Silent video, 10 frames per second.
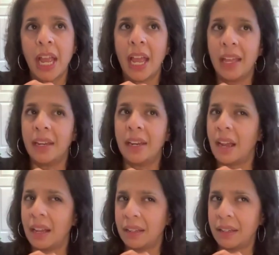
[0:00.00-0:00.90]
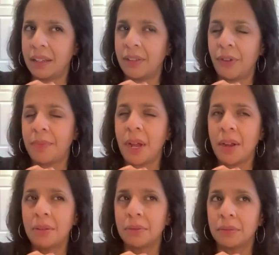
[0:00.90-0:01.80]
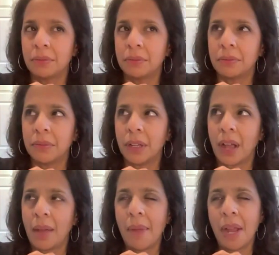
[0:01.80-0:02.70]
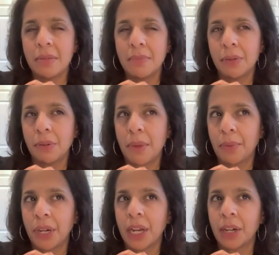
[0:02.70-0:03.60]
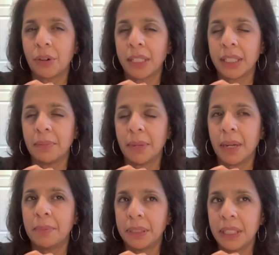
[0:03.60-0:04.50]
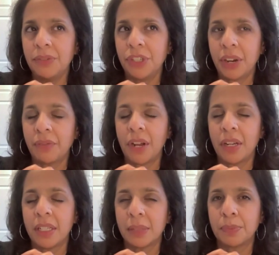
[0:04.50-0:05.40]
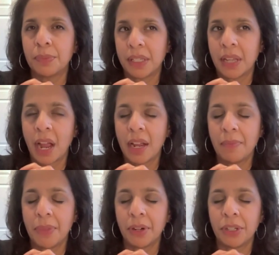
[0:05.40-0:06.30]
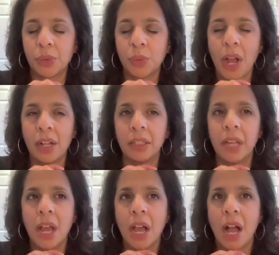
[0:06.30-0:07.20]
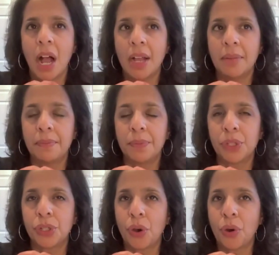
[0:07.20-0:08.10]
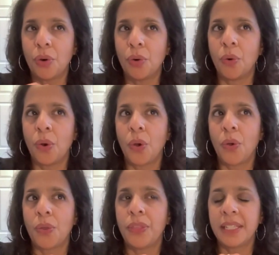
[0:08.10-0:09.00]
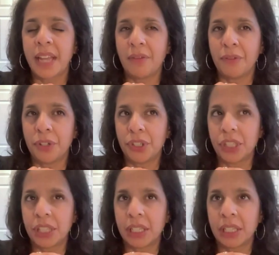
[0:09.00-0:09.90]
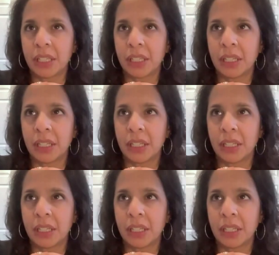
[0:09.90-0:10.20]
and if I'm not, I might be remembering incorrectly, but I believe Chevron is is high up there as well. Um, so these efforts